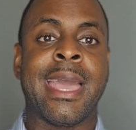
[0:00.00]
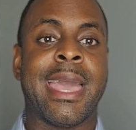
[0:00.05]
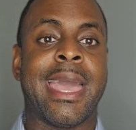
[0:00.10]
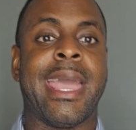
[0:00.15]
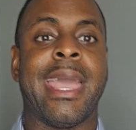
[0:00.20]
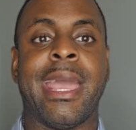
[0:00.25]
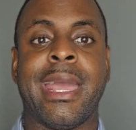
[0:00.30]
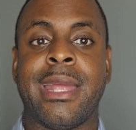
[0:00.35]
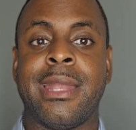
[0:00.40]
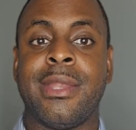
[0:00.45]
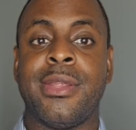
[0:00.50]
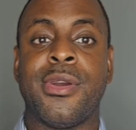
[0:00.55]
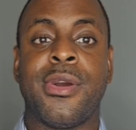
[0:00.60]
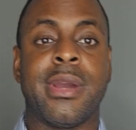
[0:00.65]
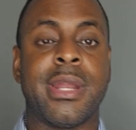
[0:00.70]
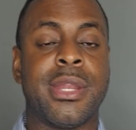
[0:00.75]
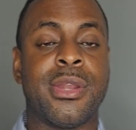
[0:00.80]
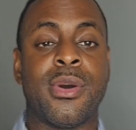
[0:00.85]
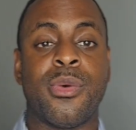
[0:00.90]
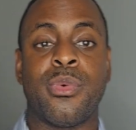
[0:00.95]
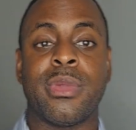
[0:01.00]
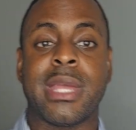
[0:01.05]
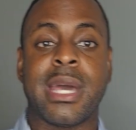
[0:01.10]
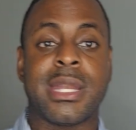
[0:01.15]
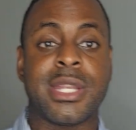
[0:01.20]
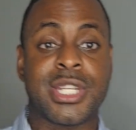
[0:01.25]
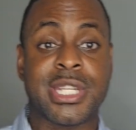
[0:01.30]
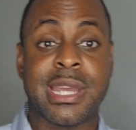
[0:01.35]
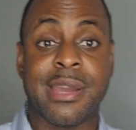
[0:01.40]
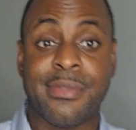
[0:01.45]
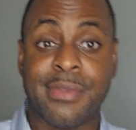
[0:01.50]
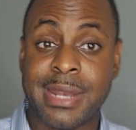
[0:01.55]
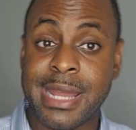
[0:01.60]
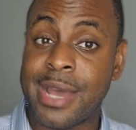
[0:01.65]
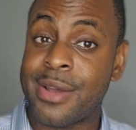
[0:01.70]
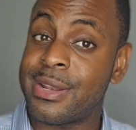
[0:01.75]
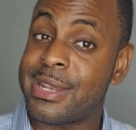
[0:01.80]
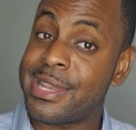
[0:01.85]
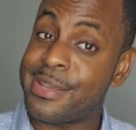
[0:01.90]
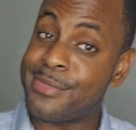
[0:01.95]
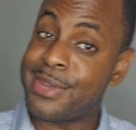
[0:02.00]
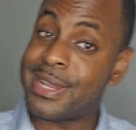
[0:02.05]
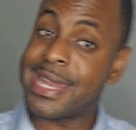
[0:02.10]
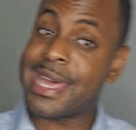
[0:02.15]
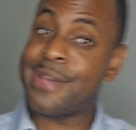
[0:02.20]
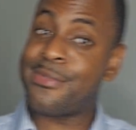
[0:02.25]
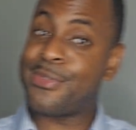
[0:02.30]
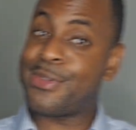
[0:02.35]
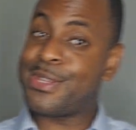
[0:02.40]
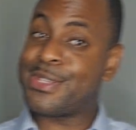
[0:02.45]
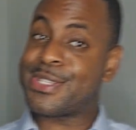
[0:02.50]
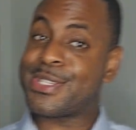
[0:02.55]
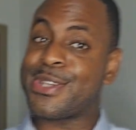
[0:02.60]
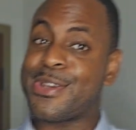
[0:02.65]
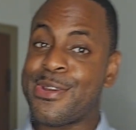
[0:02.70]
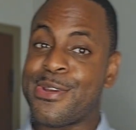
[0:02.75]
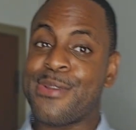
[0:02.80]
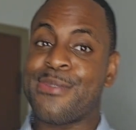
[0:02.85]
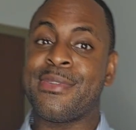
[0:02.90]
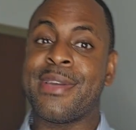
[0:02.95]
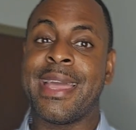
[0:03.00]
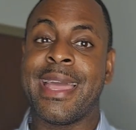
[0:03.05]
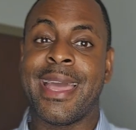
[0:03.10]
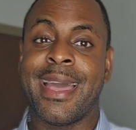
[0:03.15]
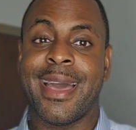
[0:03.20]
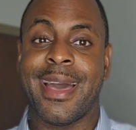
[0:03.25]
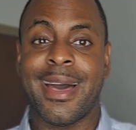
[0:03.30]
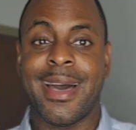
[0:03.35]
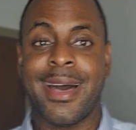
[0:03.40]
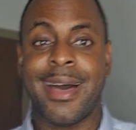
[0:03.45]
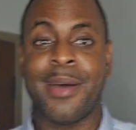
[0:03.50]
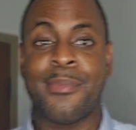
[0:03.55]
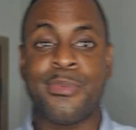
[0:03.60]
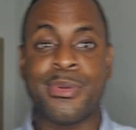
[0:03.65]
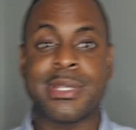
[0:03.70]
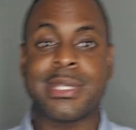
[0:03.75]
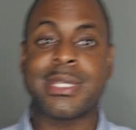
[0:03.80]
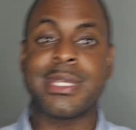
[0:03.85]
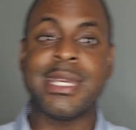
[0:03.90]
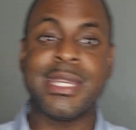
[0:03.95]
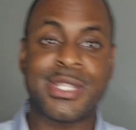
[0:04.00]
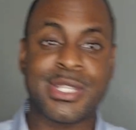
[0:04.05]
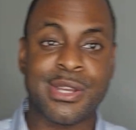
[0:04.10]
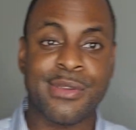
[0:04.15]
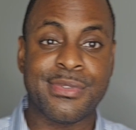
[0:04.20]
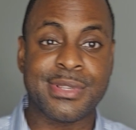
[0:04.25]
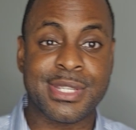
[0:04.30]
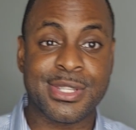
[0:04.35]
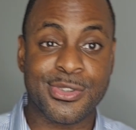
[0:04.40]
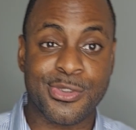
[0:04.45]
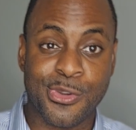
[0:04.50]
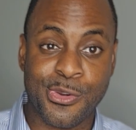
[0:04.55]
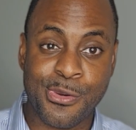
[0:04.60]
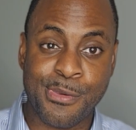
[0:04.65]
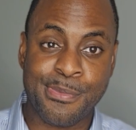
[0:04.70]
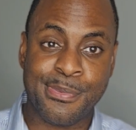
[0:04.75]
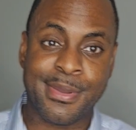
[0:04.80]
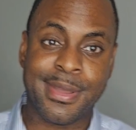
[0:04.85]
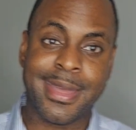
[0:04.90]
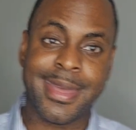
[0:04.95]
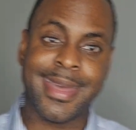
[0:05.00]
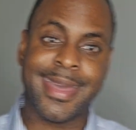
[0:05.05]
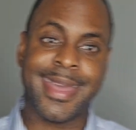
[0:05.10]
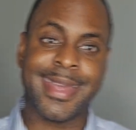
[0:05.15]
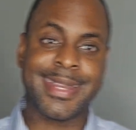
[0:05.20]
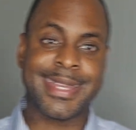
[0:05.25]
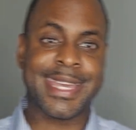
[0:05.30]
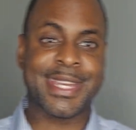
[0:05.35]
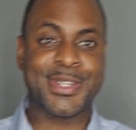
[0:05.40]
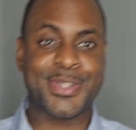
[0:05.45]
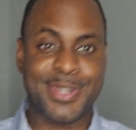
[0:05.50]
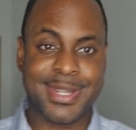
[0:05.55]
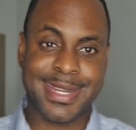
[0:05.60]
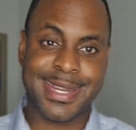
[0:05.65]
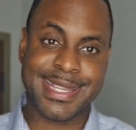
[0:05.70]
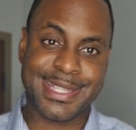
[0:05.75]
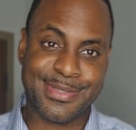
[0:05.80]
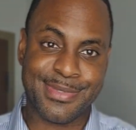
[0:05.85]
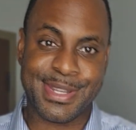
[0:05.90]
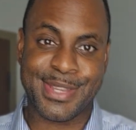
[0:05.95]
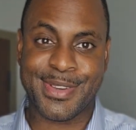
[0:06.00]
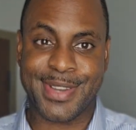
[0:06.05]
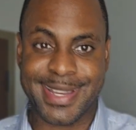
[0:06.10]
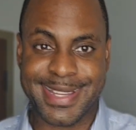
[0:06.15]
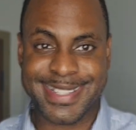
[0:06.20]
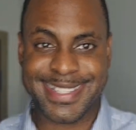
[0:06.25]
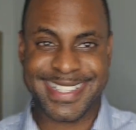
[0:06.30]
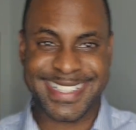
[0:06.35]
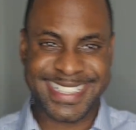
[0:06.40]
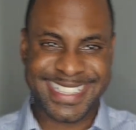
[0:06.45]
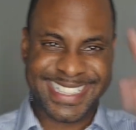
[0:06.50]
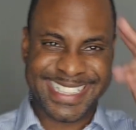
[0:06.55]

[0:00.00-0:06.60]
And you already know, without a shadow of a doubt, live the life you deserve. Prestige Services Group, and catch you in the next video, guys.